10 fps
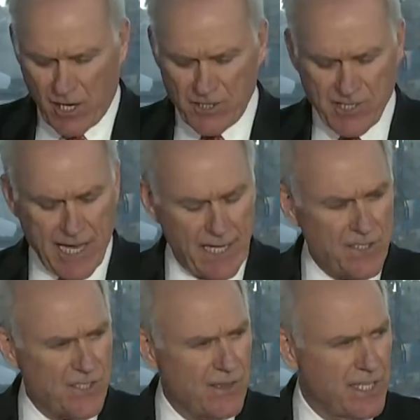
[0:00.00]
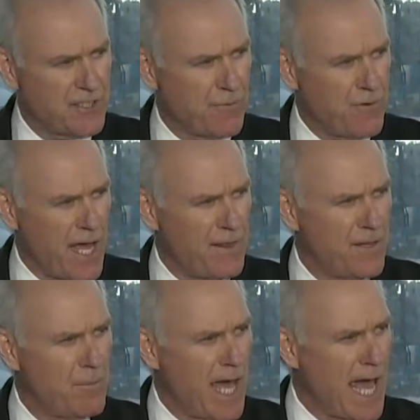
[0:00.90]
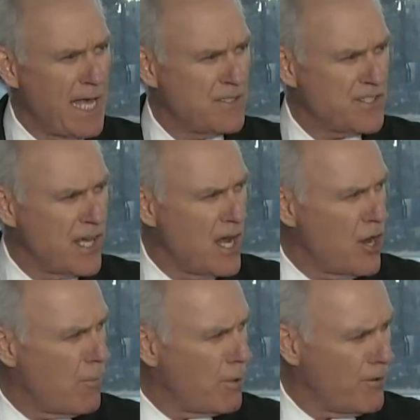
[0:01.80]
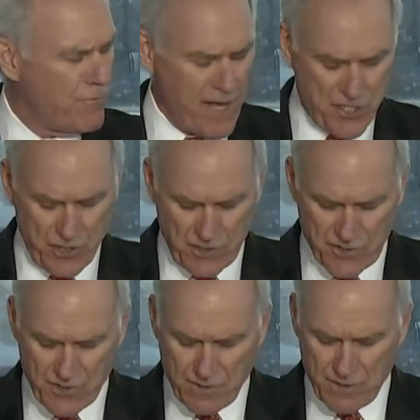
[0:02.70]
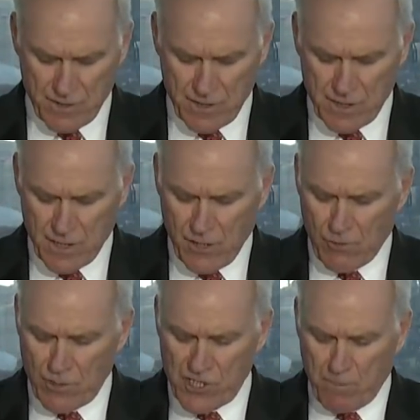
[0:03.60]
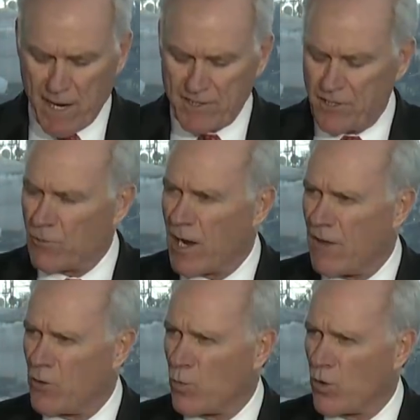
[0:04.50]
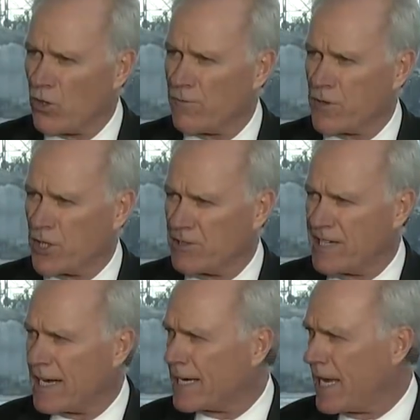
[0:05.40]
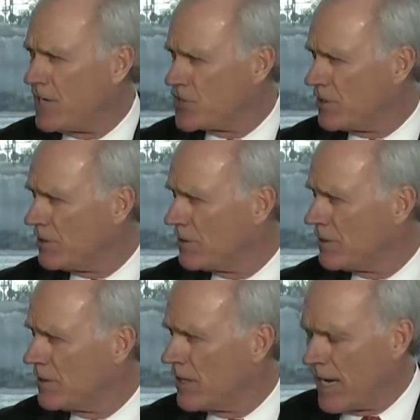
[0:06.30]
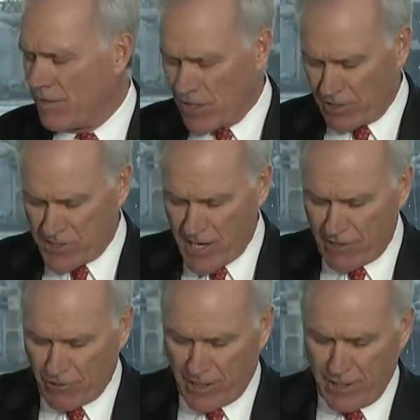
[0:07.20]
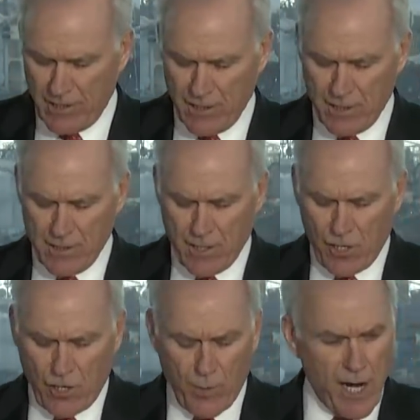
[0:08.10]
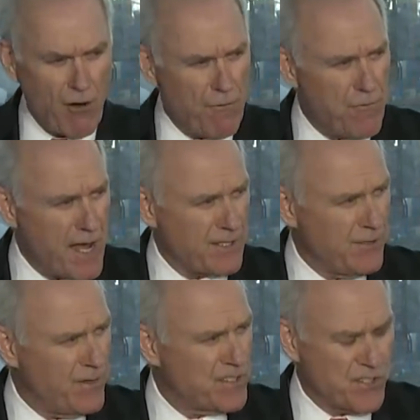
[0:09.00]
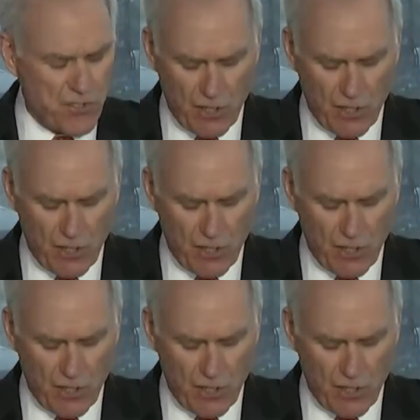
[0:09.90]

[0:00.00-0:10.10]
are tenets that define them as professionals, respected around the world for their dedication and their integrity. We are effective as a